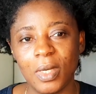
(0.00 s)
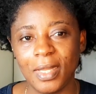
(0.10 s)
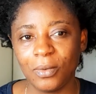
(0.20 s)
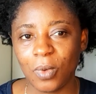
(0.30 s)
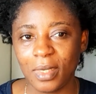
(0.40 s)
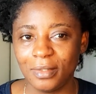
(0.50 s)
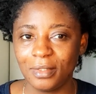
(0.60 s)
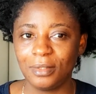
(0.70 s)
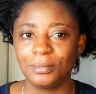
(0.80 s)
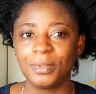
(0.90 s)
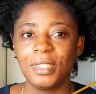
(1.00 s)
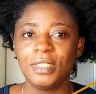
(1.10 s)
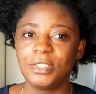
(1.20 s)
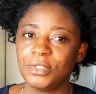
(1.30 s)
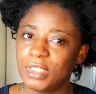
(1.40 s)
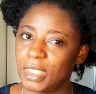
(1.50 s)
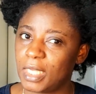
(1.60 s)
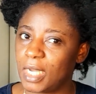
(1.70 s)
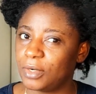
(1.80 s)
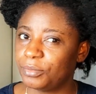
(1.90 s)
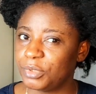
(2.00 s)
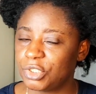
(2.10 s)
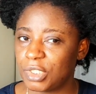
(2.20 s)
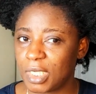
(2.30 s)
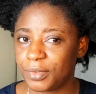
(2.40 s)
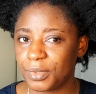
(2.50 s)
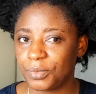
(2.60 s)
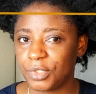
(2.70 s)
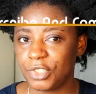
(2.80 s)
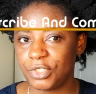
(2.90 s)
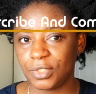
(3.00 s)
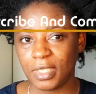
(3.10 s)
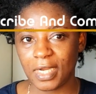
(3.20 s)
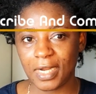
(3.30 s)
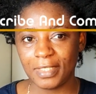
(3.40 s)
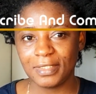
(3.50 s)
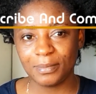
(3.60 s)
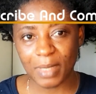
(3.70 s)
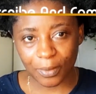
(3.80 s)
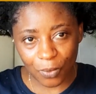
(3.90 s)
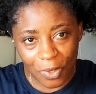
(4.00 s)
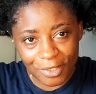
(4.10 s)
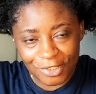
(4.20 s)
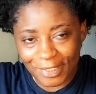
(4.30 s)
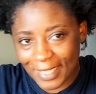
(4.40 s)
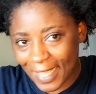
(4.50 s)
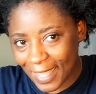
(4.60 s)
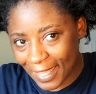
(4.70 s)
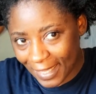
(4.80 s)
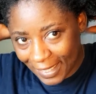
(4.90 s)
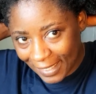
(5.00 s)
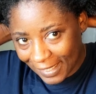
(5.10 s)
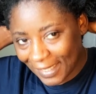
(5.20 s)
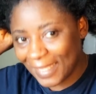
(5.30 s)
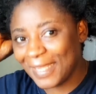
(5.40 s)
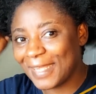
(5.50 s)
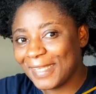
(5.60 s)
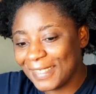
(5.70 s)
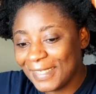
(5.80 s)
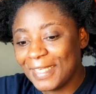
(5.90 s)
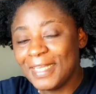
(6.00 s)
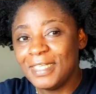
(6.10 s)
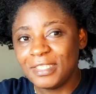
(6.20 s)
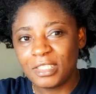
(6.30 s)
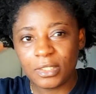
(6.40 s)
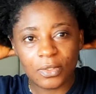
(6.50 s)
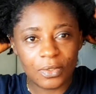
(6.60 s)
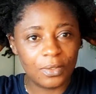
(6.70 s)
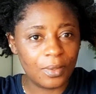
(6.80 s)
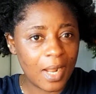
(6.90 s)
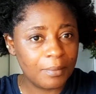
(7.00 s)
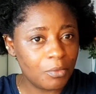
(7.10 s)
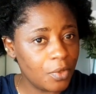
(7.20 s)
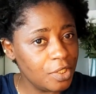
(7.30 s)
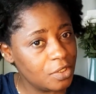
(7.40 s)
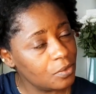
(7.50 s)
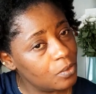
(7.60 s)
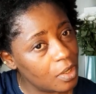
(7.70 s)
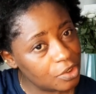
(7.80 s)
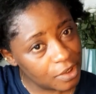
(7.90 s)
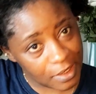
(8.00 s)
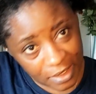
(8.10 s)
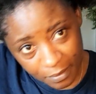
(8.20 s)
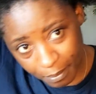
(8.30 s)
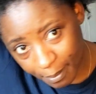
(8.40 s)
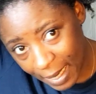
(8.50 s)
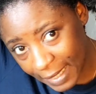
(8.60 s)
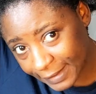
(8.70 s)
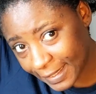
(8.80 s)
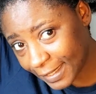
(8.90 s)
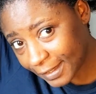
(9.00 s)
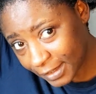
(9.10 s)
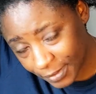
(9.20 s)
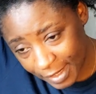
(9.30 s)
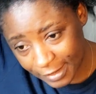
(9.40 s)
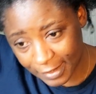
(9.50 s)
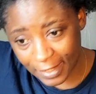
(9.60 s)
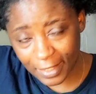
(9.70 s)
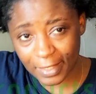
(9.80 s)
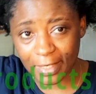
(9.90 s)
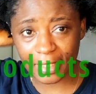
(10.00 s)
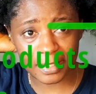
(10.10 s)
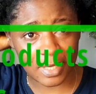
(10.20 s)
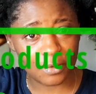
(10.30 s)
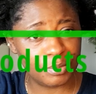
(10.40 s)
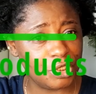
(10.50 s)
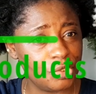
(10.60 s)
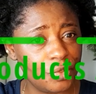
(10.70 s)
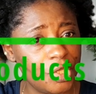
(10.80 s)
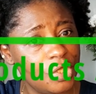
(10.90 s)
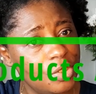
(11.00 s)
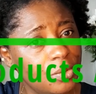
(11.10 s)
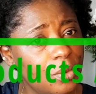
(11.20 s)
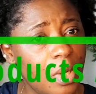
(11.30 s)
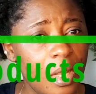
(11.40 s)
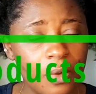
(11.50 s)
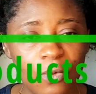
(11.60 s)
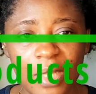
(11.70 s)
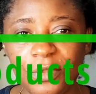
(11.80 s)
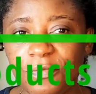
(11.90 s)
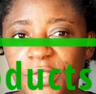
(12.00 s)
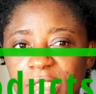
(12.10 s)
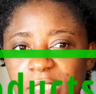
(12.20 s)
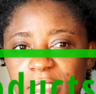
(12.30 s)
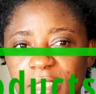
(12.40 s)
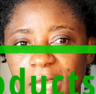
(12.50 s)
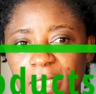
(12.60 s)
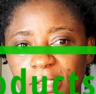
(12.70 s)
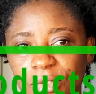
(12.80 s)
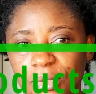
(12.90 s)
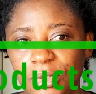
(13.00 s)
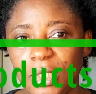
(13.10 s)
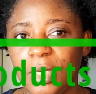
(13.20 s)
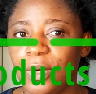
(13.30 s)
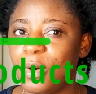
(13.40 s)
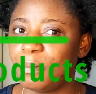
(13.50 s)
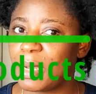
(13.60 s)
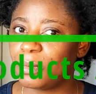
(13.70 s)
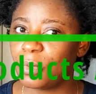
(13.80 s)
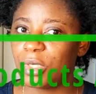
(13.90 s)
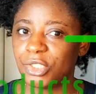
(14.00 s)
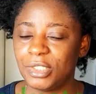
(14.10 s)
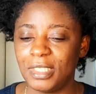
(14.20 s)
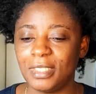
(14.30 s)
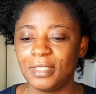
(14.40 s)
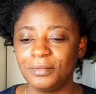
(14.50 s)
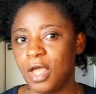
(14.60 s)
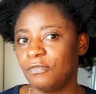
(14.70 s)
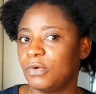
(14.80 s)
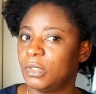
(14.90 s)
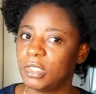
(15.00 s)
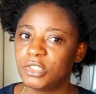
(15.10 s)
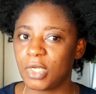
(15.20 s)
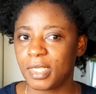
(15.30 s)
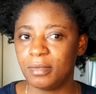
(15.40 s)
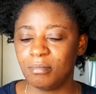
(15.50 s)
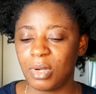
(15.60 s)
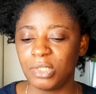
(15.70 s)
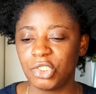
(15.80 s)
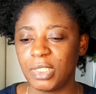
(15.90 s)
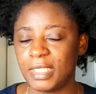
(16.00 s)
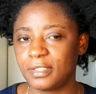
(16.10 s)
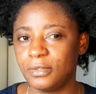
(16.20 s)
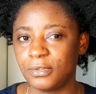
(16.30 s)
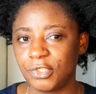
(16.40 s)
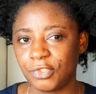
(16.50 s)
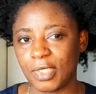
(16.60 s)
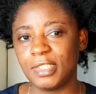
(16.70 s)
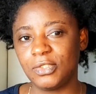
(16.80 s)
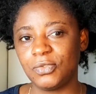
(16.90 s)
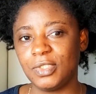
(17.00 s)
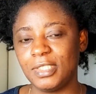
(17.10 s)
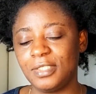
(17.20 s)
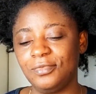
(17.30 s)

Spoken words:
and welcome. Today I'll be sharing with you guys my wash day. So I'm going to wash this mad and crazy hair, and I will be showing you one of the things I do on my wash day. For not talking much, let's go straight to this